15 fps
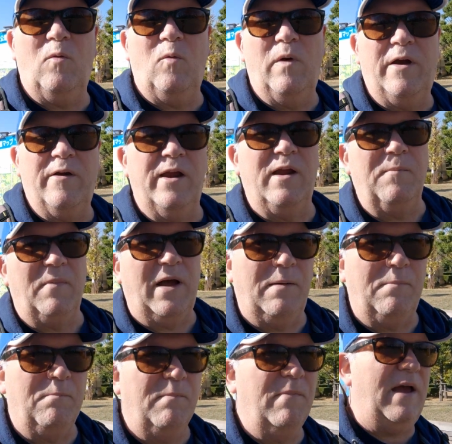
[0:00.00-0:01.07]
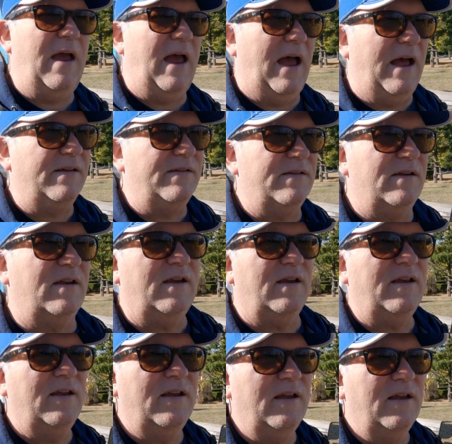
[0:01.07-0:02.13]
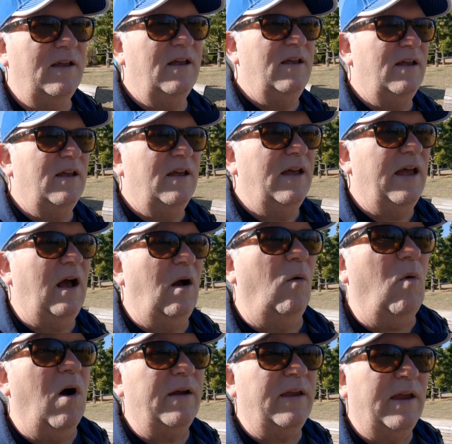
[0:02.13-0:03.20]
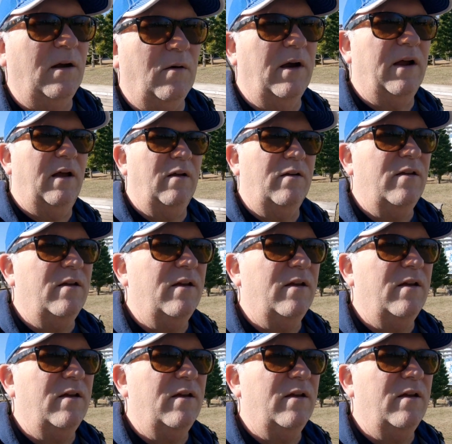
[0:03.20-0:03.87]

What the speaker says: wearing my mask out walking around.